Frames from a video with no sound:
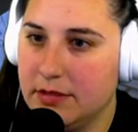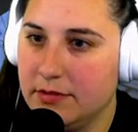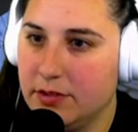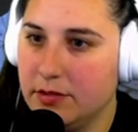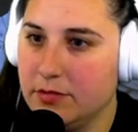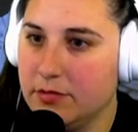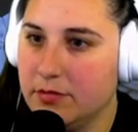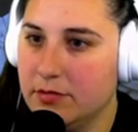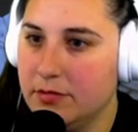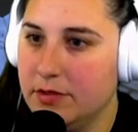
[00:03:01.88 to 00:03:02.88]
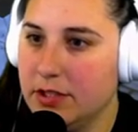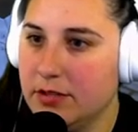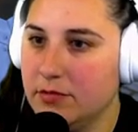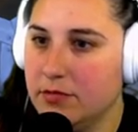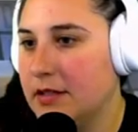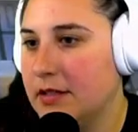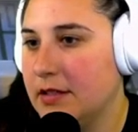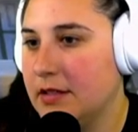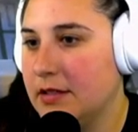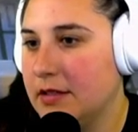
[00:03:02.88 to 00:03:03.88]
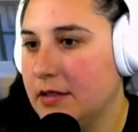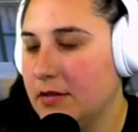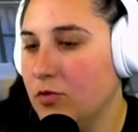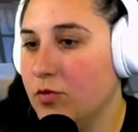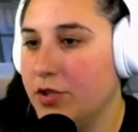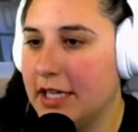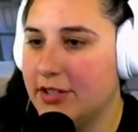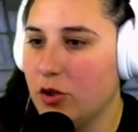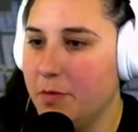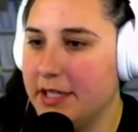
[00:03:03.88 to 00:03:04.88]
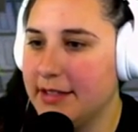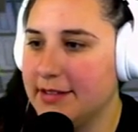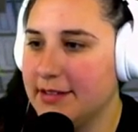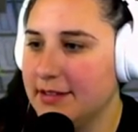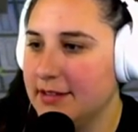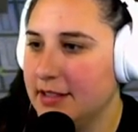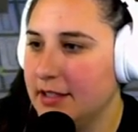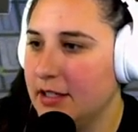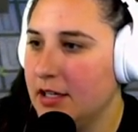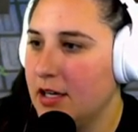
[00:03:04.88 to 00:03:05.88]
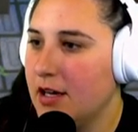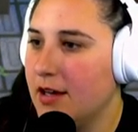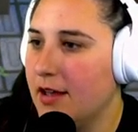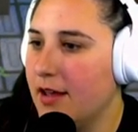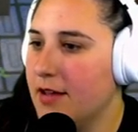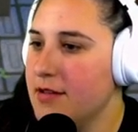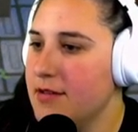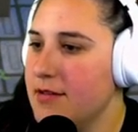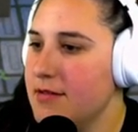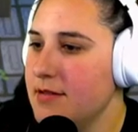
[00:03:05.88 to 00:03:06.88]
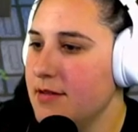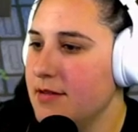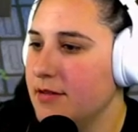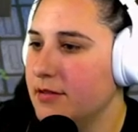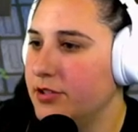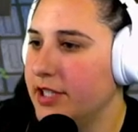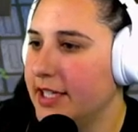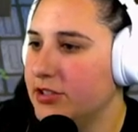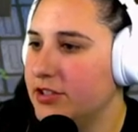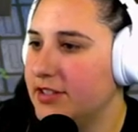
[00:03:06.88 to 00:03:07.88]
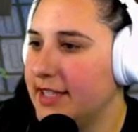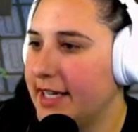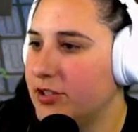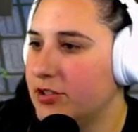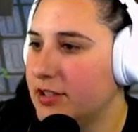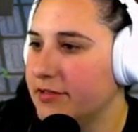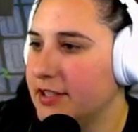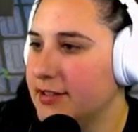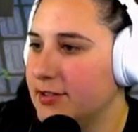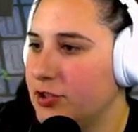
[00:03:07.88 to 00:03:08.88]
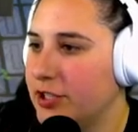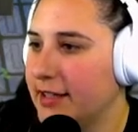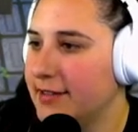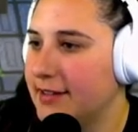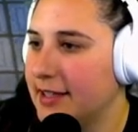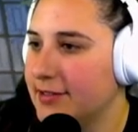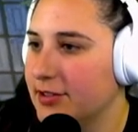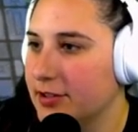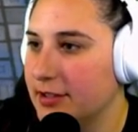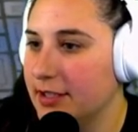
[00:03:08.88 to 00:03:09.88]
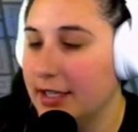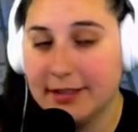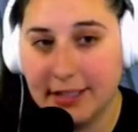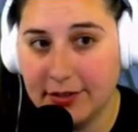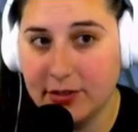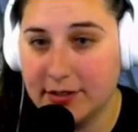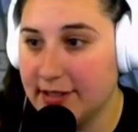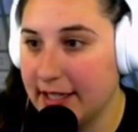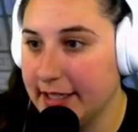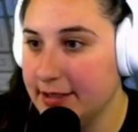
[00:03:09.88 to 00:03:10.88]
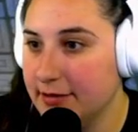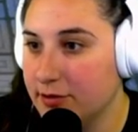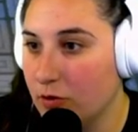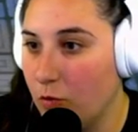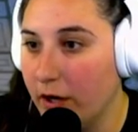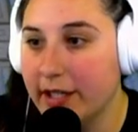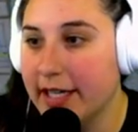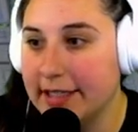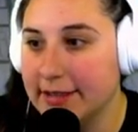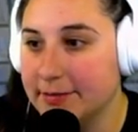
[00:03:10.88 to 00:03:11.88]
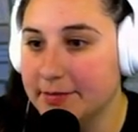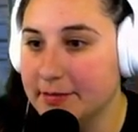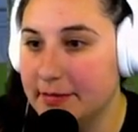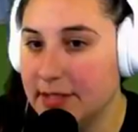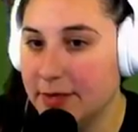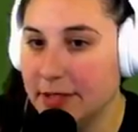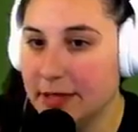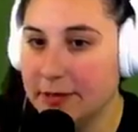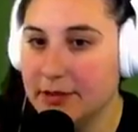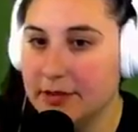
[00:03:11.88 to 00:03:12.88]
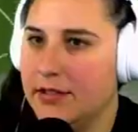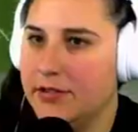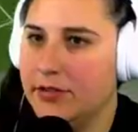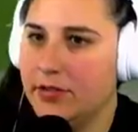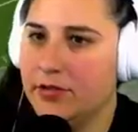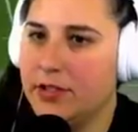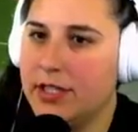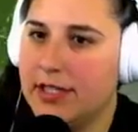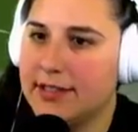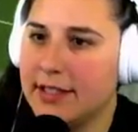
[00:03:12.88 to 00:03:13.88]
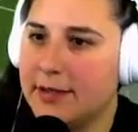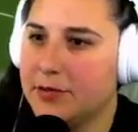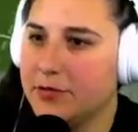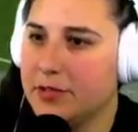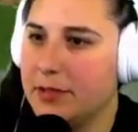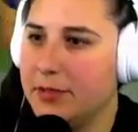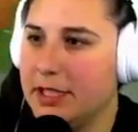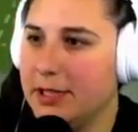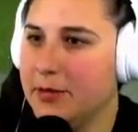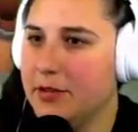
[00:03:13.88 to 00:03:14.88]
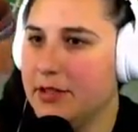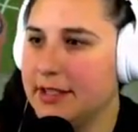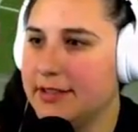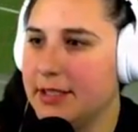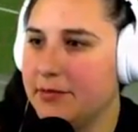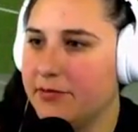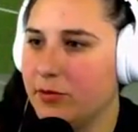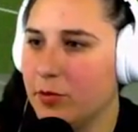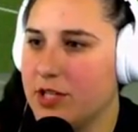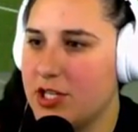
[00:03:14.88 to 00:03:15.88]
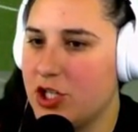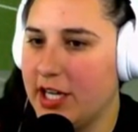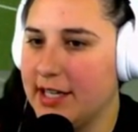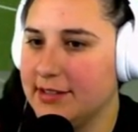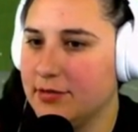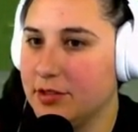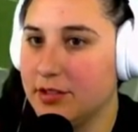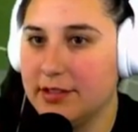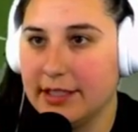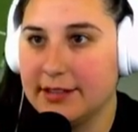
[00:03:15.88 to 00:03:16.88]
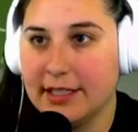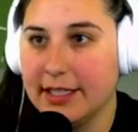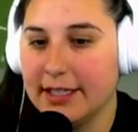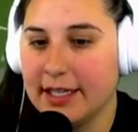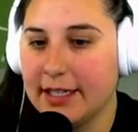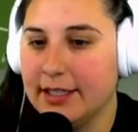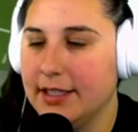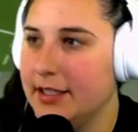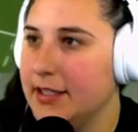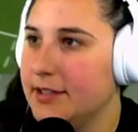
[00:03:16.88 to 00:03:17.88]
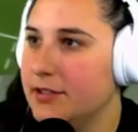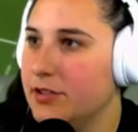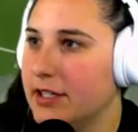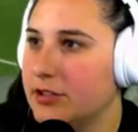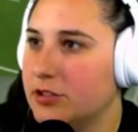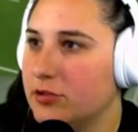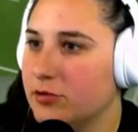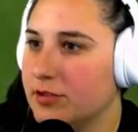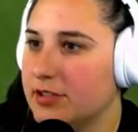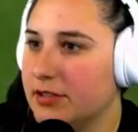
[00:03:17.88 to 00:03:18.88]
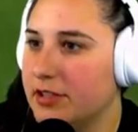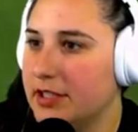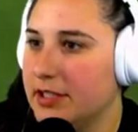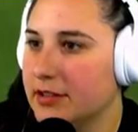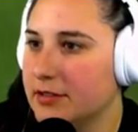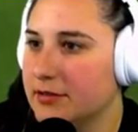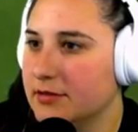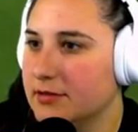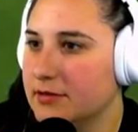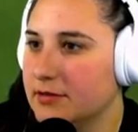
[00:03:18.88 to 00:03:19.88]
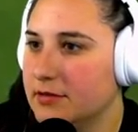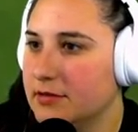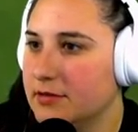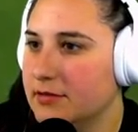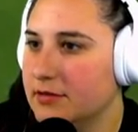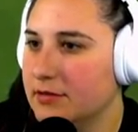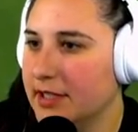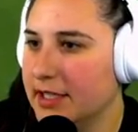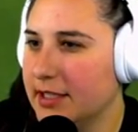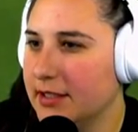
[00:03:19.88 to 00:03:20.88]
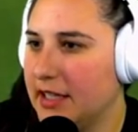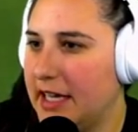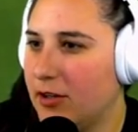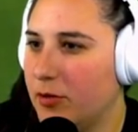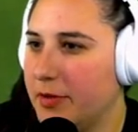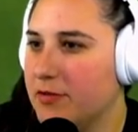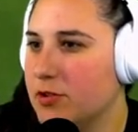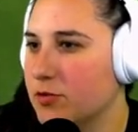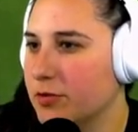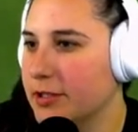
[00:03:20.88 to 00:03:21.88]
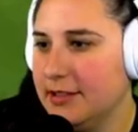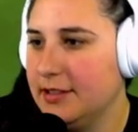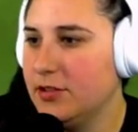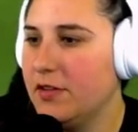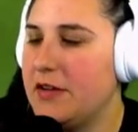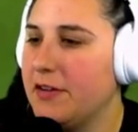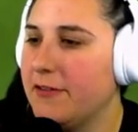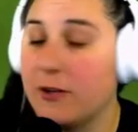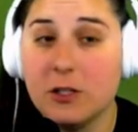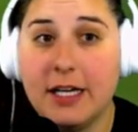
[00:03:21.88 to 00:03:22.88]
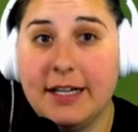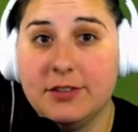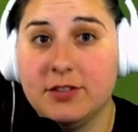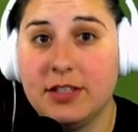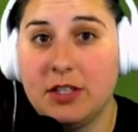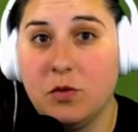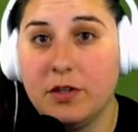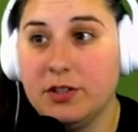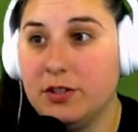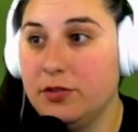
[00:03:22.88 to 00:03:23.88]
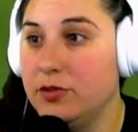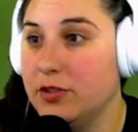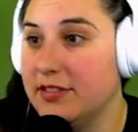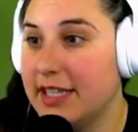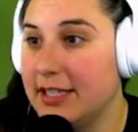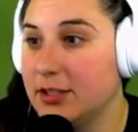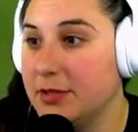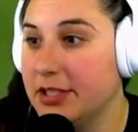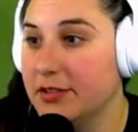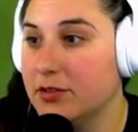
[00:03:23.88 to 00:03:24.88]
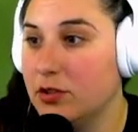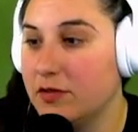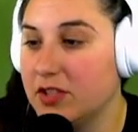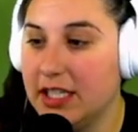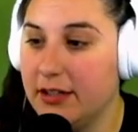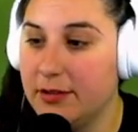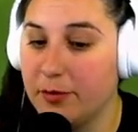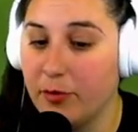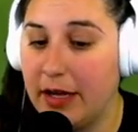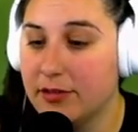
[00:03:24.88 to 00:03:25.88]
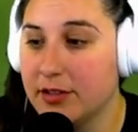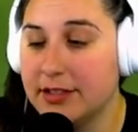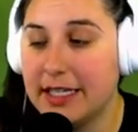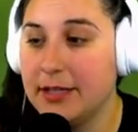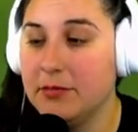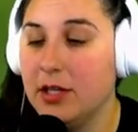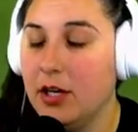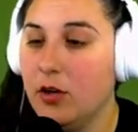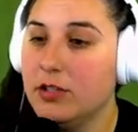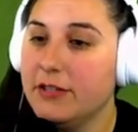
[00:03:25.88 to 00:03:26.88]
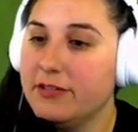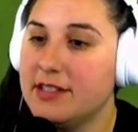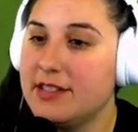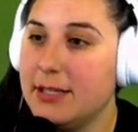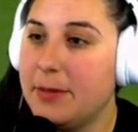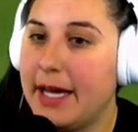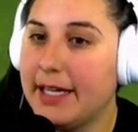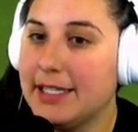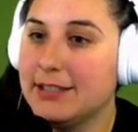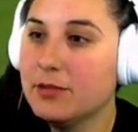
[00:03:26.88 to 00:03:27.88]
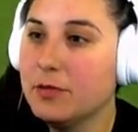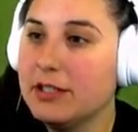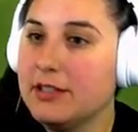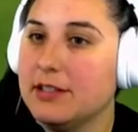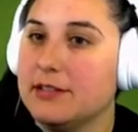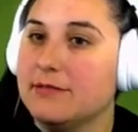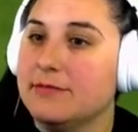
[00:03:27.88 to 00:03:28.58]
view, view. Ooh, you can actually open this. Ah, you can actually stash stuff in this chest. That's good. That's a good sign. So one item is playable. So none of these items are really playable except for the chest, which is nice. I like that. You can actually store stuff in here. Like a at-home inventory. So you have different fertilizers that you want to use. You can stash them here so you don't have to carry them around all the time. Or different seed packets or whatnot.